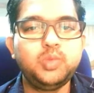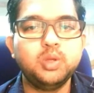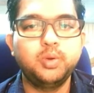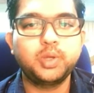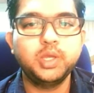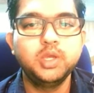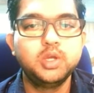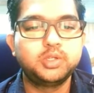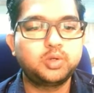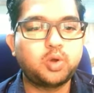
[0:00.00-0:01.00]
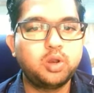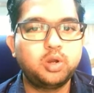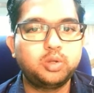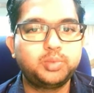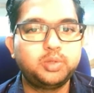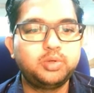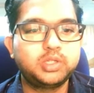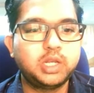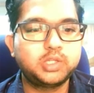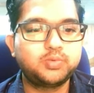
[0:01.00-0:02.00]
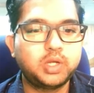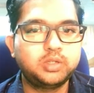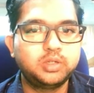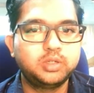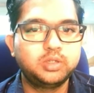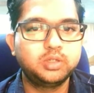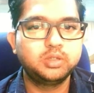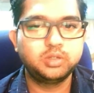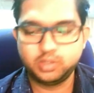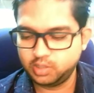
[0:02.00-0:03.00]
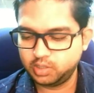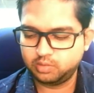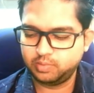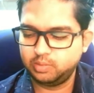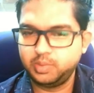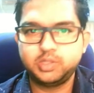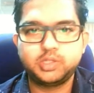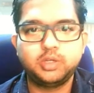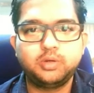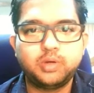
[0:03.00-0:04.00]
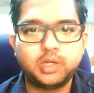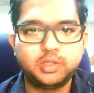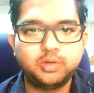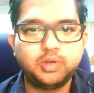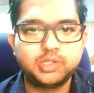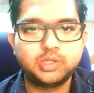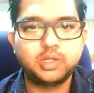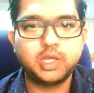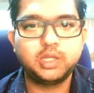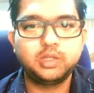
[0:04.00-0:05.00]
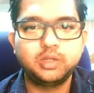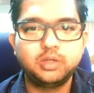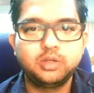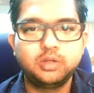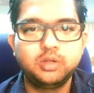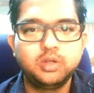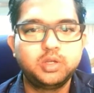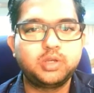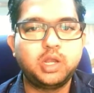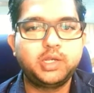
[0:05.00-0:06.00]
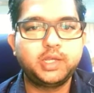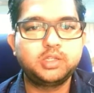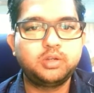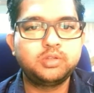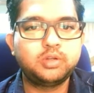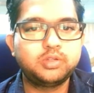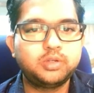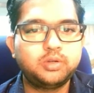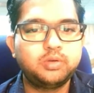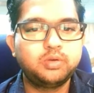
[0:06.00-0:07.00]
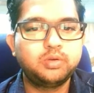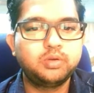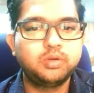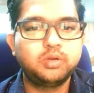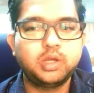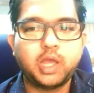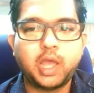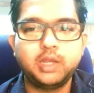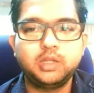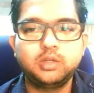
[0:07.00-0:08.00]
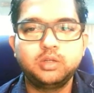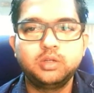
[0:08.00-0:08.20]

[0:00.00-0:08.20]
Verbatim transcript: Okay, so corner of the unit cell is what? It will be 0 at the origin, right? So I'll take 0, 0, 0, add it.